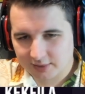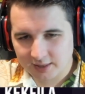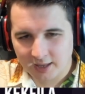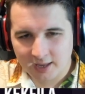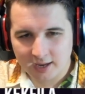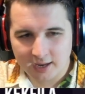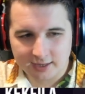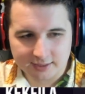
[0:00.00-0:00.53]

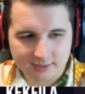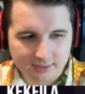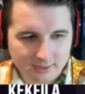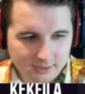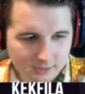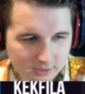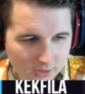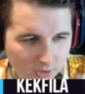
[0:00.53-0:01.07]
And
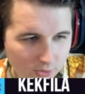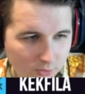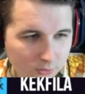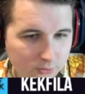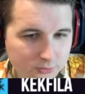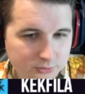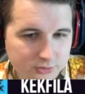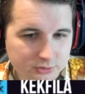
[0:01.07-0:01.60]
he
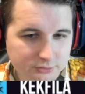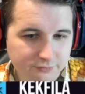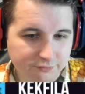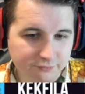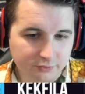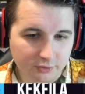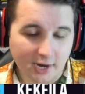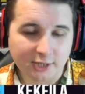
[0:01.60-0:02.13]
goes
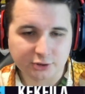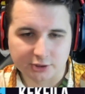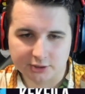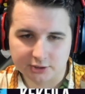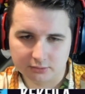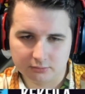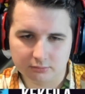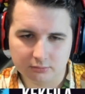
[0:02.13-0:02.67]
for, actually,
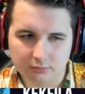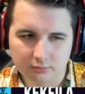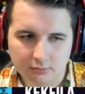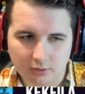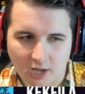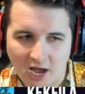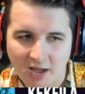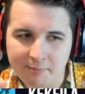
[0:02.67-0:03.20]

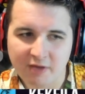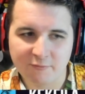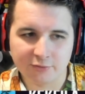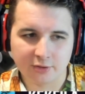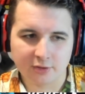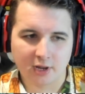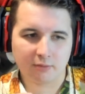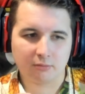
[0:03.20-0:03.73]
I may have won
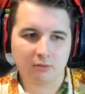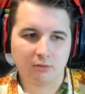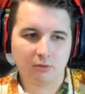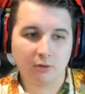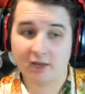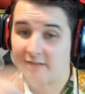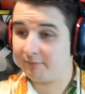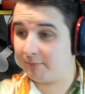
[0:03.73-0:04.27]
the die roll.
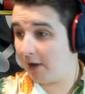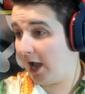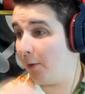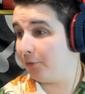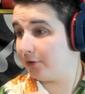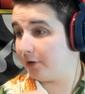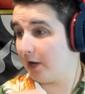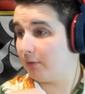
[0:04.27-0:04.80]
Okay, never mind. I
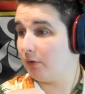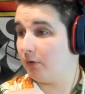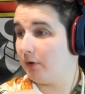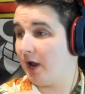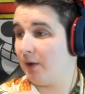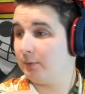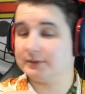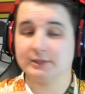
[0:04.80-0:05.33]
won the die roll.
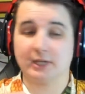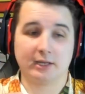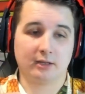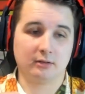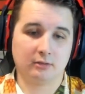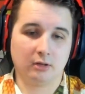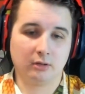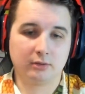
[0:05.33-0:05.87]
I went second.
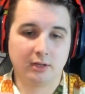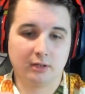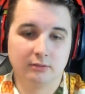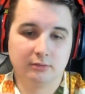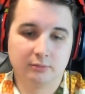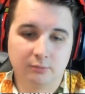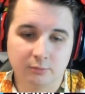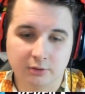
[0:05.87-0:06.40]
Okay,
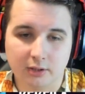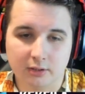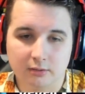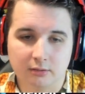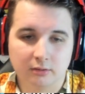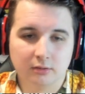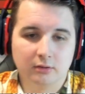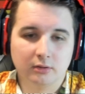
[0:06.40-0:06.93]
we're good.
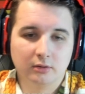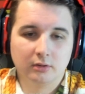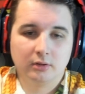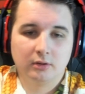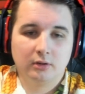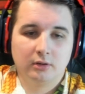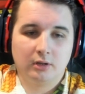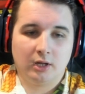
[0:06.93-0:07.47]

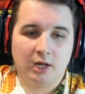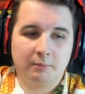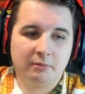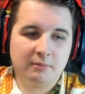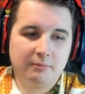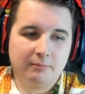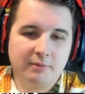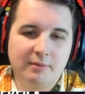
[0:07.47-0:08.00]

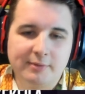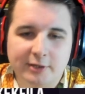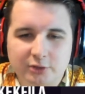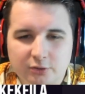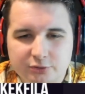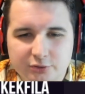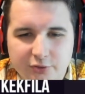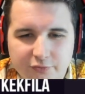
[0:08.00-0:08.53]
Maybe he
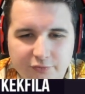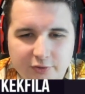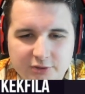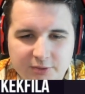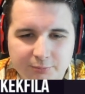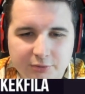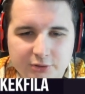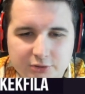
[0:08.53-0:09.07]
chose to go first.
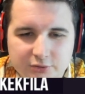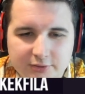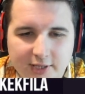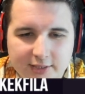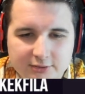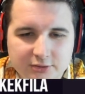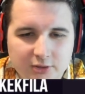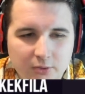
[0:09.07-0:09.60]
I'm pretty sure
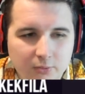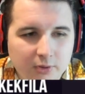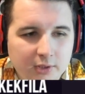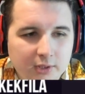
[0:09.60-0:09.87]
that. So